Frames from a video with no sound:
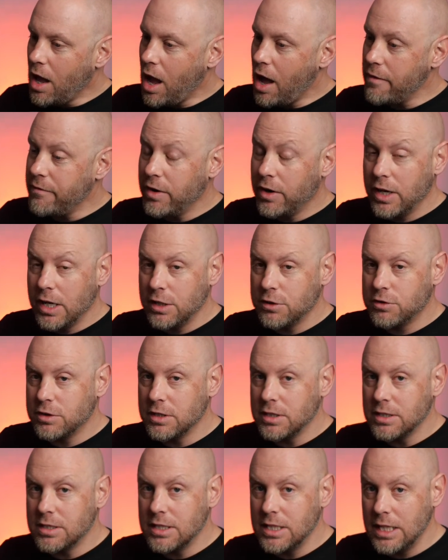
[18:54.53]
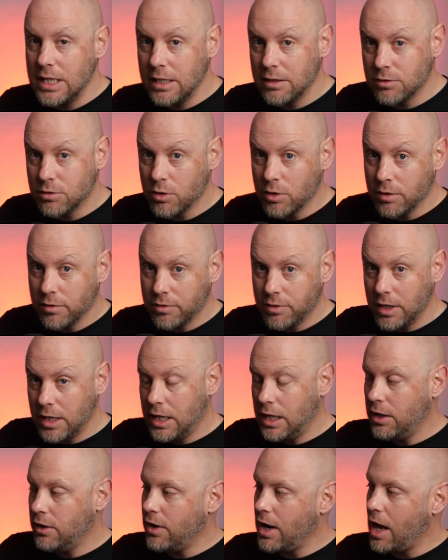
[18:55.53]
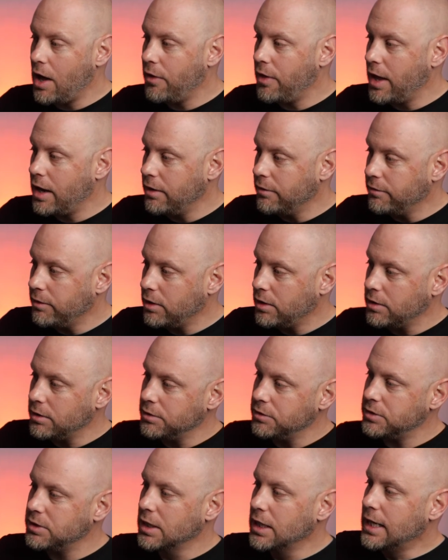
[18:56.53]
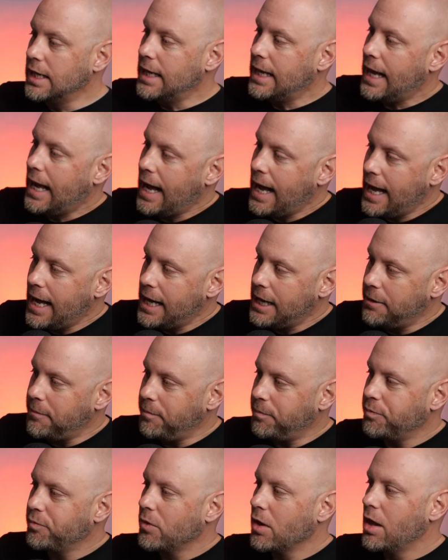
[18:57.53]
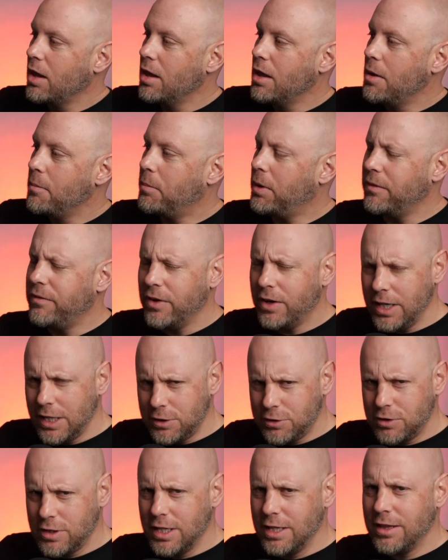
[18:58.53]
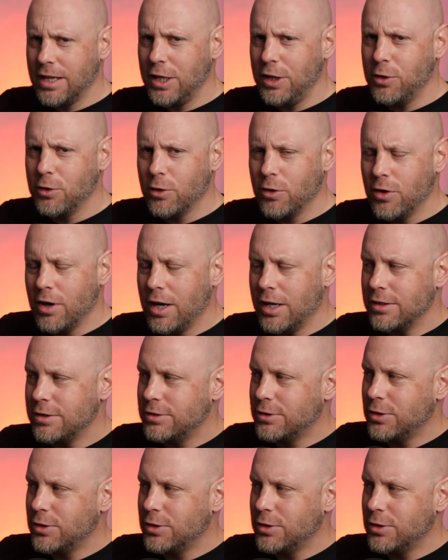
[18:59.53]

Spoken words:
Very interested to see and sort of hear how that evolves. But very interesting that you're